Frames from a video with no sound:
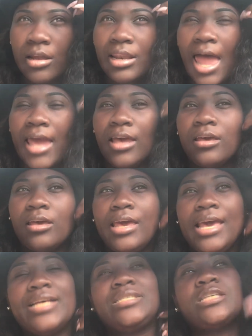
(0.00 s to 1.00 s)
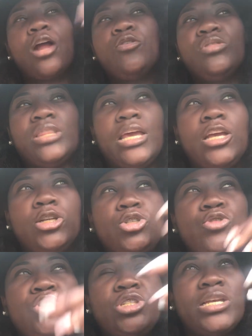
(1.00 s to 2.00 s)
Like, it's certain
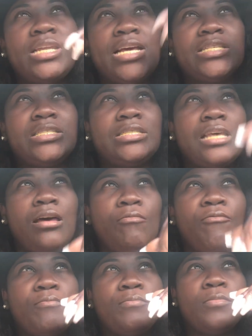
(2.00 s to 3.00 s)
things you shouldn't accept,